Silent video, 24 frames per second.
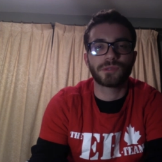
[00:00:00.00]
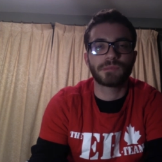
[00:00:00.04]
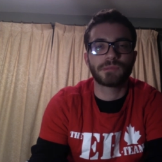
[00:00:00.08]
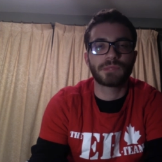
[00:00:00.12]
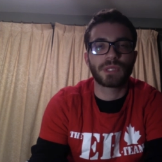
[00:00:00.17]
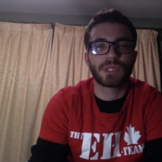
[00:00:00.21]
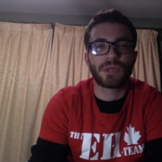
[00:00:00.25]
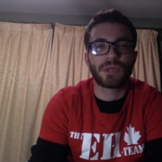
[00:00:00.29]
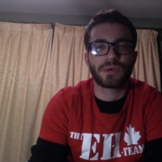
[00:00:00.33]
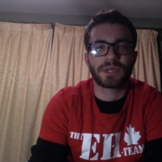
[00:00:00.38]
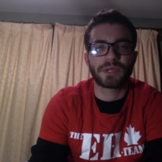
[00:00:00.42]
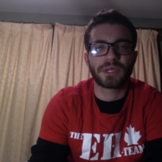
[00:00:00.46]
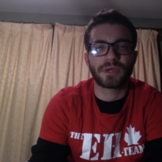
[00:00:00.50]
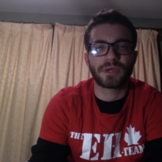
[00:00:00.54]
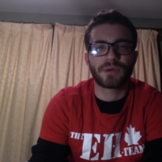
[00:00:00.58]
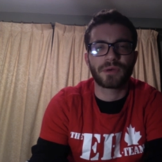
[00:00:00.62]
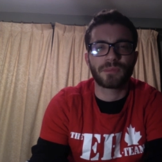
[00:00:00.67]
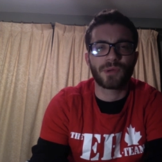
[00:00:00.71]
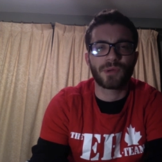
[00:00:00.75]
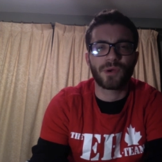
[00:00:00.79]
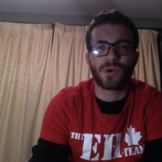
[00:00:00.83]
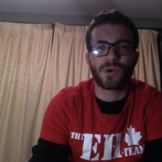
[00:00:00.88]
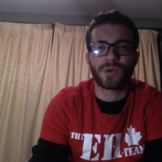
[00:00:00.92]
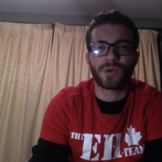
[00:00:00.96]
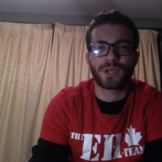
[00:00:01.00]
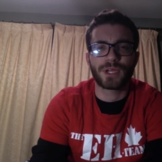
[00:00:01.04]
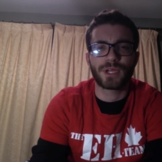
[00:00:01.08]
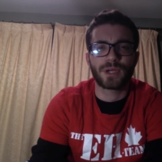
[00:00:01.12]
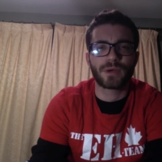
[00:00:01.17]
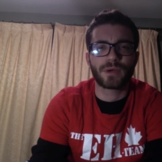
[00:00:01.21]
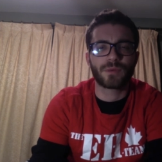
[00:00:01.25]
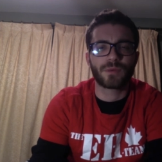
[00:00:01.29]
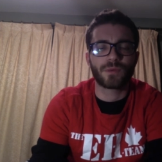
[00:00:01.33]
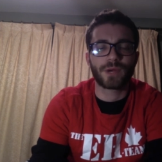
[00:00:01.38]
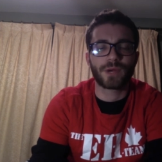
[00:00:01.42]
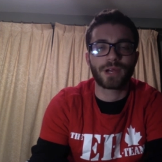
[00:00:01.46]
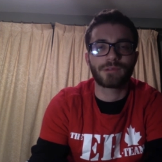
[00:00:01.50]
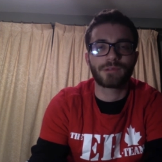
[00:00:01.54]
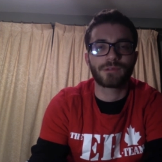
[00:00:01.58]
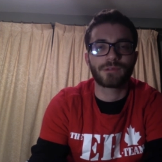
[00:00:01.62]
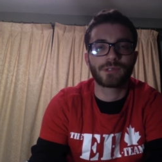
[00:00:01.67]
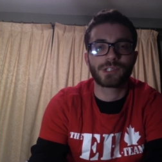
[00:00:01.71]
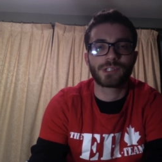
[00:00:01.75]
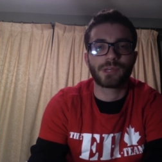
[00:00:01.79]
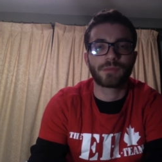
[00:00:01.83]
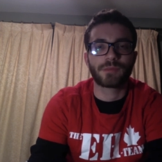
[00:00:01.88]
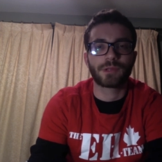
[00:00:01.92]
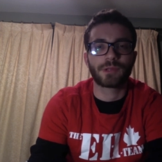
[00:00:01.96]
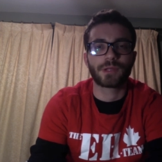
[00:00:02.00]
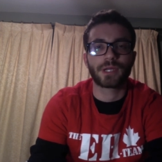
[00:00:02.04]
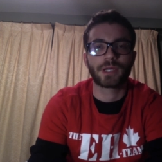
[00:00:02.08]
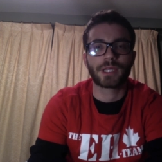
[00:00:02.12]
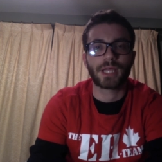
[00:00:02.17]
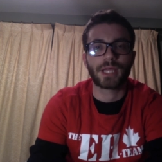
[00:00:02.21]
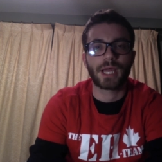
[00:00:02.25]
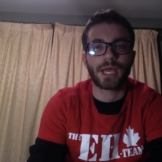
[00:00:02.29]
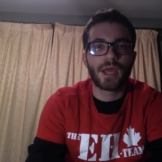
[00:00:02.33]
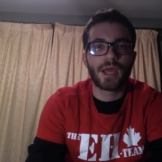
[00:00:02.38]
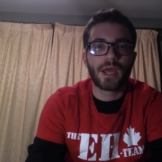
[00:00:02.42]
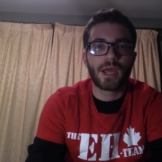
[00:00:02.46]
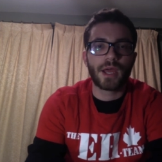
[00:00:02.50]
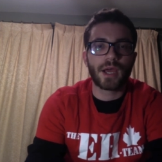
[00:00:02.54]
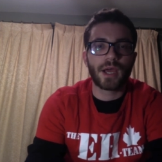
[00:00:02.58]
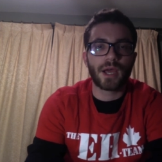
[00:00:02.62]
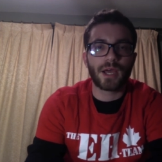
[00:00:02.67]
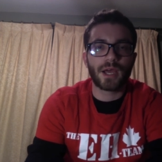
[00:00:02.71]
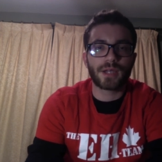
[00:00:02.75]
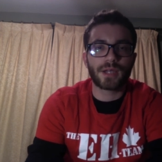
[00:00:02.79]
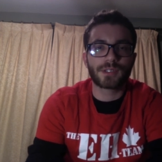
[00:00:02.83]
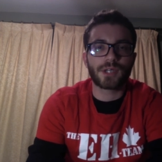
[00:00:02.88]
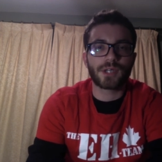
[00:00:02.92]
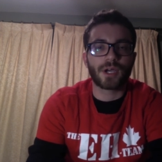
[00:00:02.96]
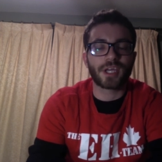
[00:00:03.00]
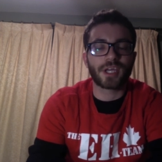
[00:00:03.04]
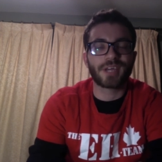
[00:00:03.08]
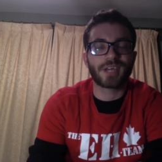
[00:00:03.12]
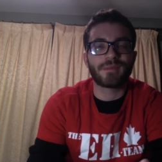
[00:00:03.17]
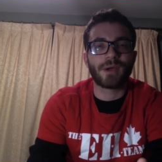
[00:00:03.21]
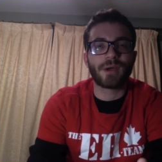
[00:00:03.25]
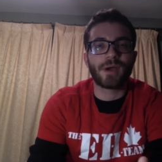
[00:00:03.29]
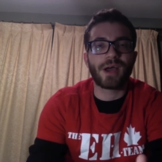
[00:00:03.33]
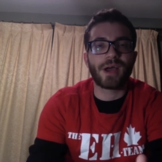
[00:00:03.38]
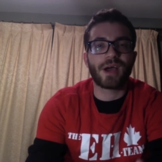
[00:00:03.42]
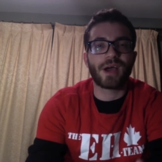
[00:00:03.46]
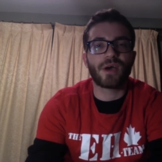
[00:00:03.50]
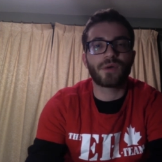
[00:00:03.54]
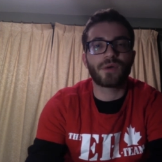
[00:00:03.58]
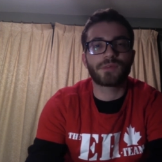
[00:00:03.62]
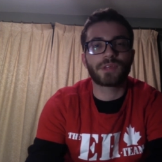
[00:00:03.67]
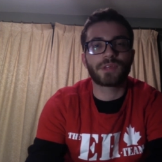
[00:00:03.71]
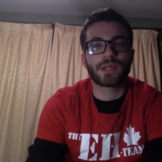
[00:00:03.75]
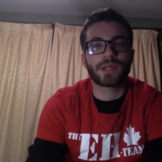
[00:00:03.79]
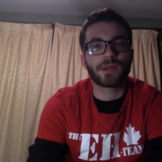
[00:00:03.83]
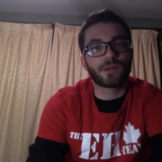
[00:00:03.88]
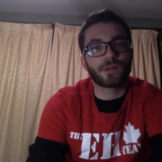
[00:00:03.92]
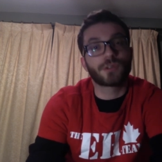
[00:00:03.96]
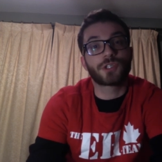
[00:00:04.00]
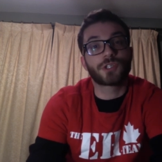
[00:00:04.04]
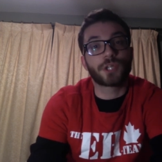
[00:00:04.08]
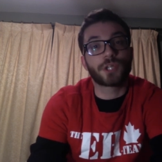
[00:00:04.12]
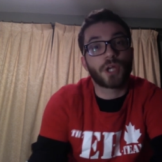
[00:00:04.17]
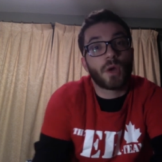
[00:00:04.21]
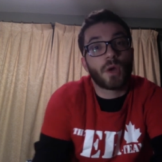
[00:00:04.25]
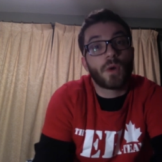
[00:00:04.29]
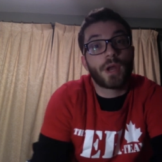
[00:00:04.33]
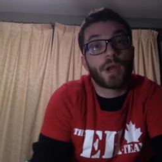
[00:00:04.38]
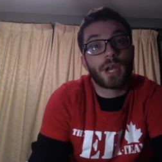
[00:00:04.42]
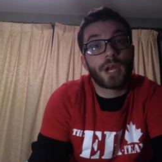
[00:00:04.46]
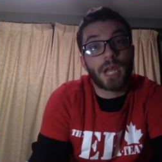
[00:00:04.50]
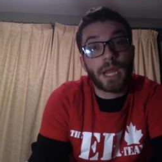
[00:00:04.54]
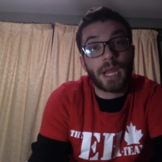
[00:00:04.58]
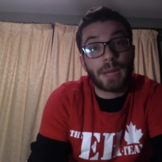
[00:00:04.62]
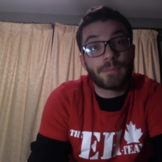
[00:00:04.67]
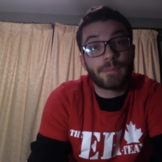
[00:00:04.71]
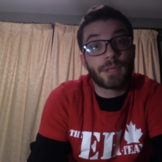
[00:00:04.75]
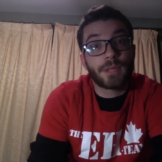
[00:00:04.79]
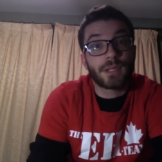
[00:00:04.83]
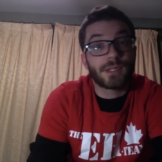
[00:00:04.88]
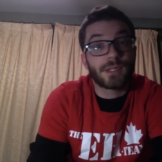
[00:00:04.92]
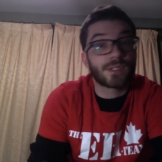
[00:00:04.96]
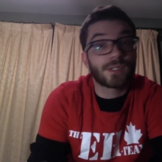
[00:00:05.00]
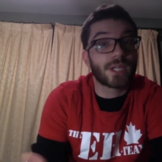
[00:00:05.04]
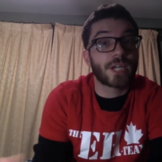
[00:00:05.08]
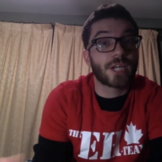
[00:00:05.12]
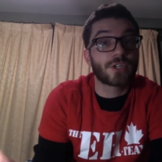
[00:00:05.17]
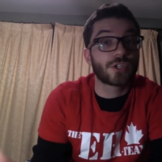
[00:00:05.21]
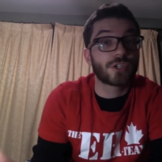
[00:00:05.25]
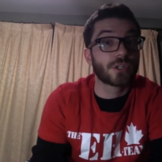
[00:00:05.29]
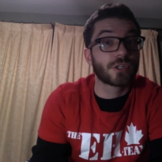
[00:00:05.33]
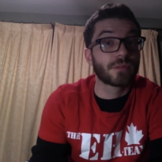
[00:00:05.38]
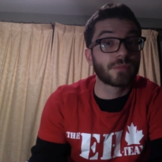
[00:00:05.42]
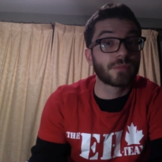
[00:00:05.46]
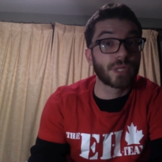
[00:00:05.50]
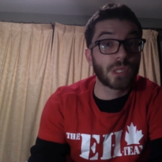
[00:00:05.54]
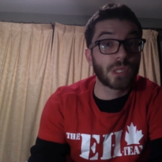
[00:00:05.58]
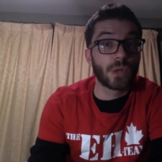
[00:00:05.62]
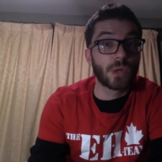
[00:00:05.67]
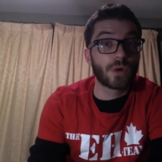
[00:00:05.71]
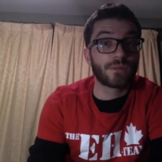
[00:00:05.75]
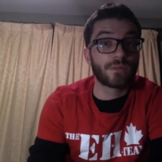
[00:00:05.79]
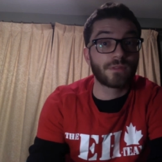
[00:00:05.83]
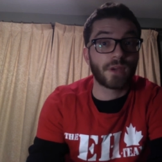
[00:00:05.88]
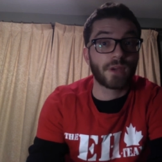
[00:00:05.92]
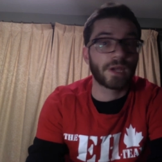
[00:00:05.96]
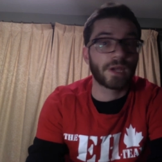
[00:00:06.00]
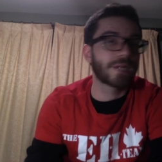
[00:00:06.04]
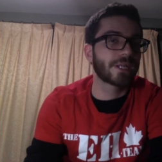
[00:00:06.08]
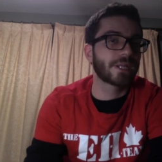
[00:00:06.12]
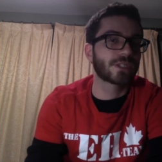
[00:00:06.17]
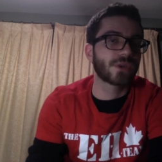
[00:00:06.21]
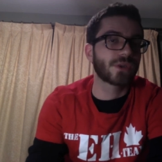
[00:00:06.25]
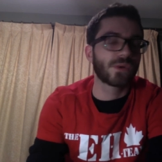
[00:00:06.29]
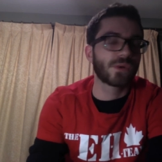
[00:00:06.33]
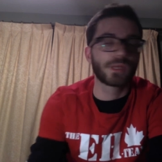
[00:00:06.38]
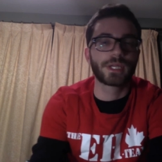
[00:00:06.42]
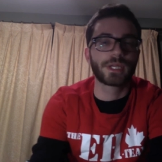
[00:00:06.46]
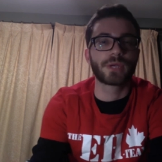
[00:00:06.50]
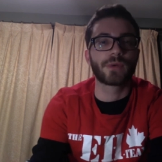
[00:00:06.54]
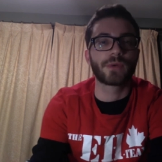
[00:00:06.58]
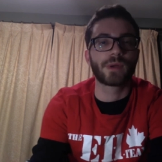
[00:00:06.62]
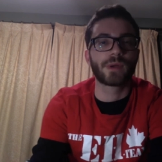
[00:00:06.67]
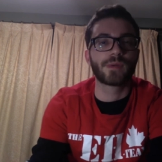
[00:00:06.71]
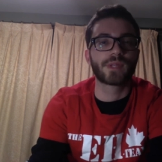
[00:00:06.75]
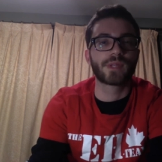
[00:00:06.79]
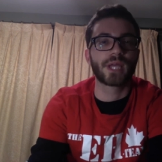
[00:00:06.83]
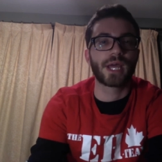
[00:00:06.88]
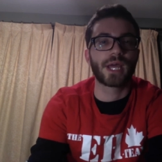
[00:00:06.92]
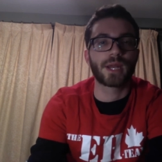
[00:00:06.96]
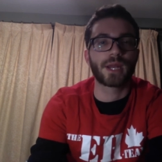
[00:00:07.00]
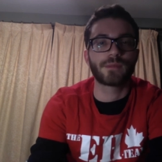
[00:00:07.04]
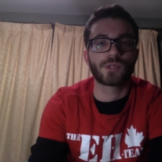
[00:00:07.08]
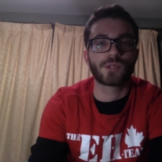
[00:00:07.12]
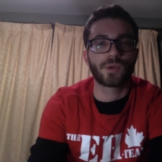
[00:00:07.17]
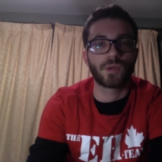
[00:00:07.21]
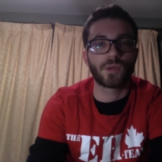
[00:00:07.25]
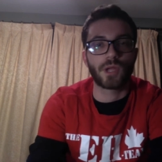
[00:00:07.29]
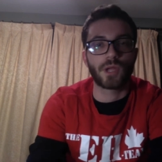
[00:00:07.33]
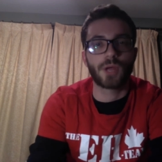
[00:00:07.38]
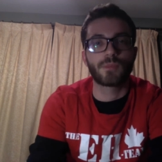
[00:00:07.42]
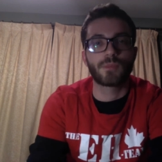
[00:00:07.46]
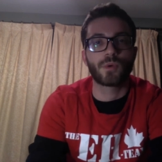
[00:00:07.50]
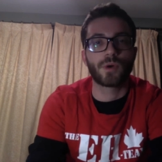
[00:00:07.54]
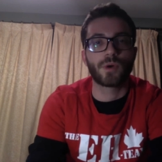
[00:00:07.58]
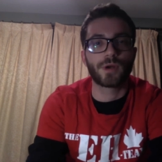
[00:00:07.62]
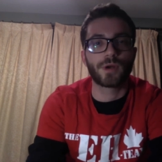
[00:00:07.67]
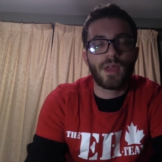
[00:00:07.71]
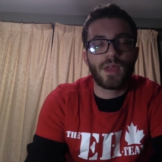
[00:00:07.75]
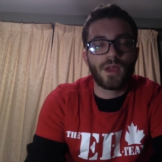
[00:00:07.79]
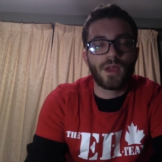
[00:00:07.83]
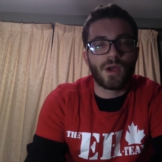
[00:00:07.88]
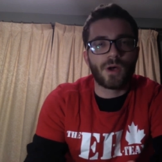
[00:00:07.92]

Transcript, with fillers: Maloney or Mahoney or whatever, something like that. Uh, talking about how the killer should go unnamed, that this guy shouldn't be glorified. I totally agree with that. I'm totally on board.